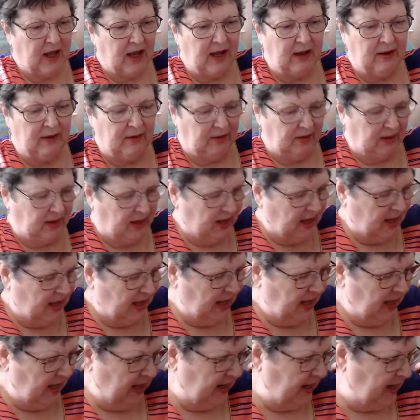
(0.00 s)
I
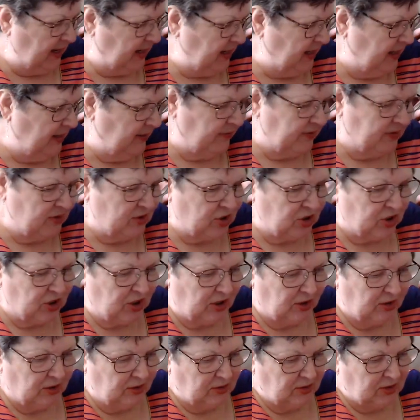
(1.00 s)
and I even
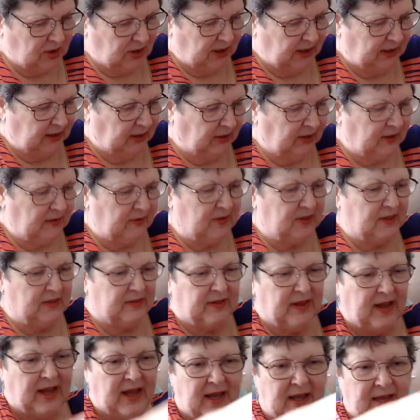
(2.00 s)
showed and look at this
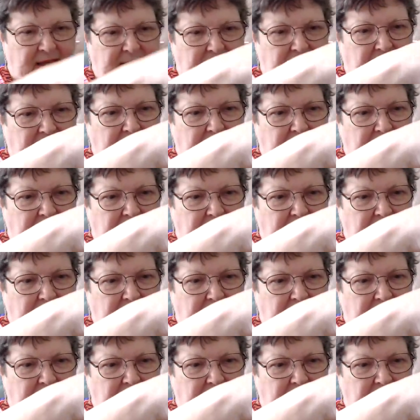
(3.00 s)
hat.